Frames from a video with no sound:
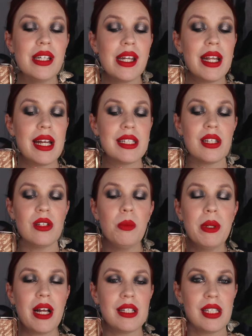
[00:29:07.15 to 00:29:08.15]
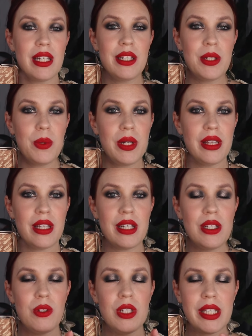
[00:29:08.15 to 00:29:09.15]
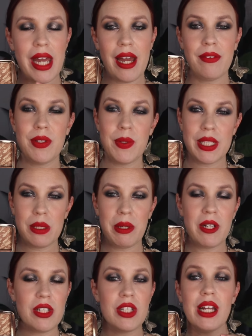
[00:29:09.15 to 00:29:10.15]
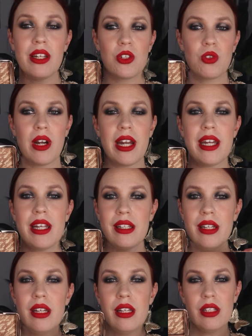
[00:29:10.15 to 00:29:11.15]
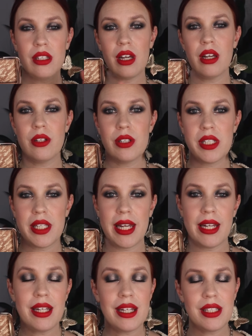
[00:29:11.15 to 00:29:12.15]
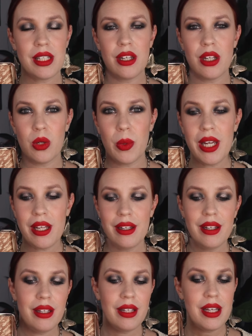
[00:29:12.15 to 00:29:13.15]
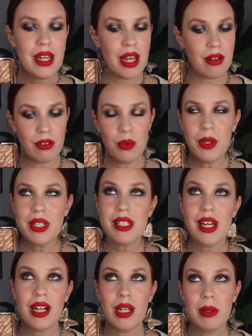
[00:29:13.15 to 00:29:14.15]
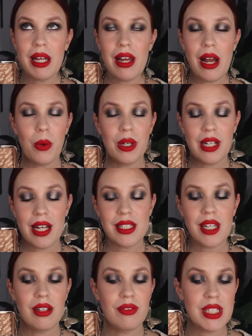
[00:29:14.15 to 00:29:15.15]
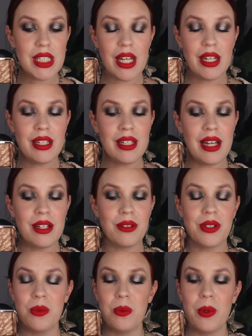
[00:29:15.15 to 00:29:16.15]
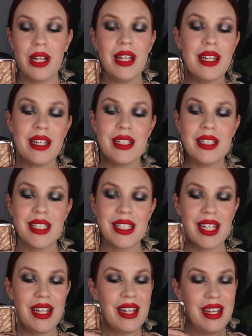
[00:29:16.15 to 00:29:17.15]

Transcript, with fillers: It has a luminosity to it that you just have to experience. You gotta try it to understand it, to know it. Everyone's talking about Hourglass all of a sudden. I don't know what it is.